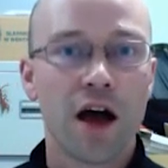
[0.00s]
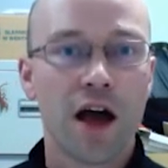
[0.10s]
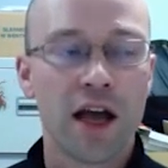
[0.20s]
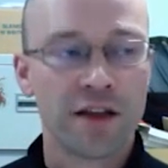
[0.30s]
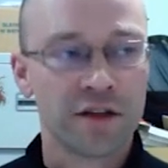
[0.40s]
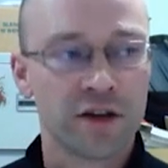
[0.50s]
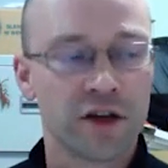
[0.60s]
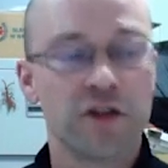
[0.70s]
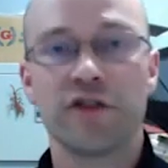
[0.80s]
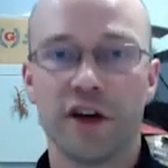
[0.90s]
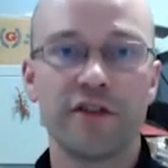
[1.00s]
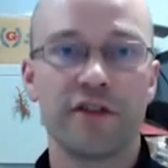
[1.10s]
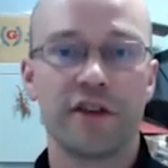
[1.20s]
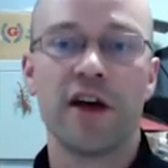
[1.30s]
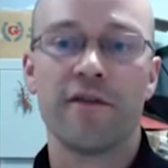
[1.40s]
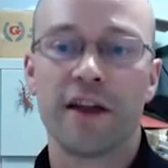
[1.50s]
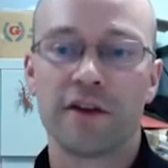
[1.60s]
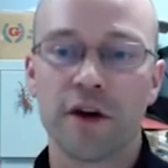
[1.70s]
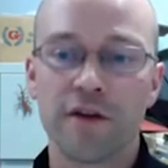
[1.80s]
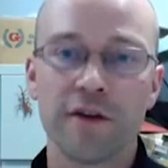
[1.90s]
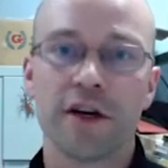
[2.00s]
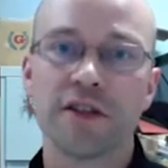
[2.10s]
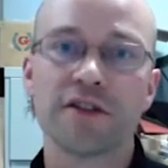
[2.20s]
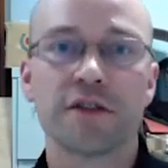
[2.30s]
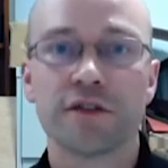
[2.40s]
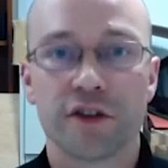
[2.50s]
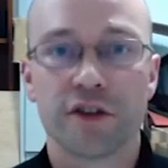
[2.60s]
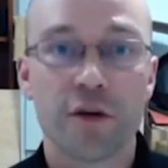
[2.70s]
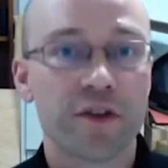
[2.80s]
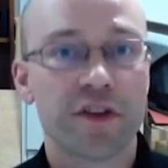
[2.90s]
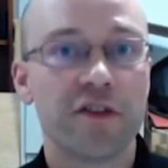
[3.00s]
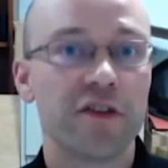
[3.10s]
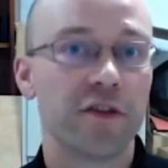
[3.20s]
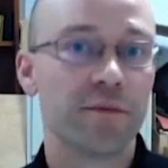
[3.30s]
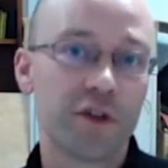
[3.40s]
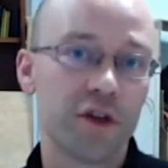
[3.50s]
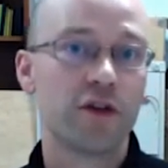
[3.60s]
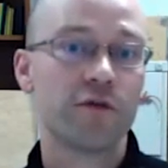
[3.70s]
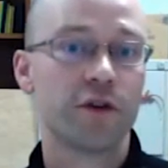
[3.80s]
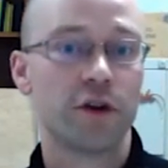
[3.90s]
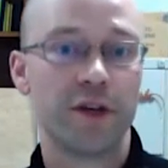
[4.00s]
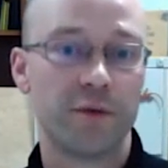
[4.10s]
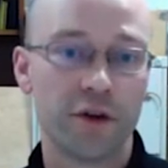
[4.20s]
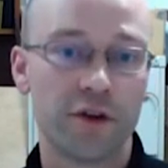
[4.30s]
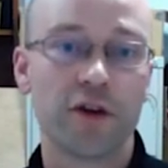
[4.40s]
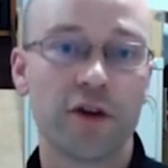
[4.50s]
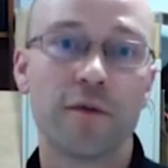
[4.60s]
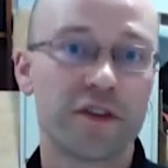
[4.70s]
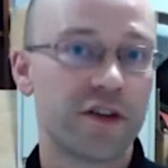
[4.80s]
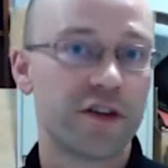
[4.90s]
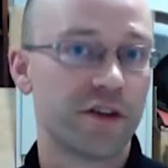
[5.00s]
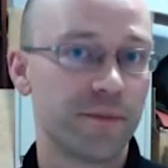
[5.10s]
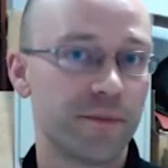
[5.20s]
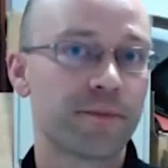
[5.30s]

In contrast, I've had quite a few articles on The Conversation, so you can follow me on The Conversation.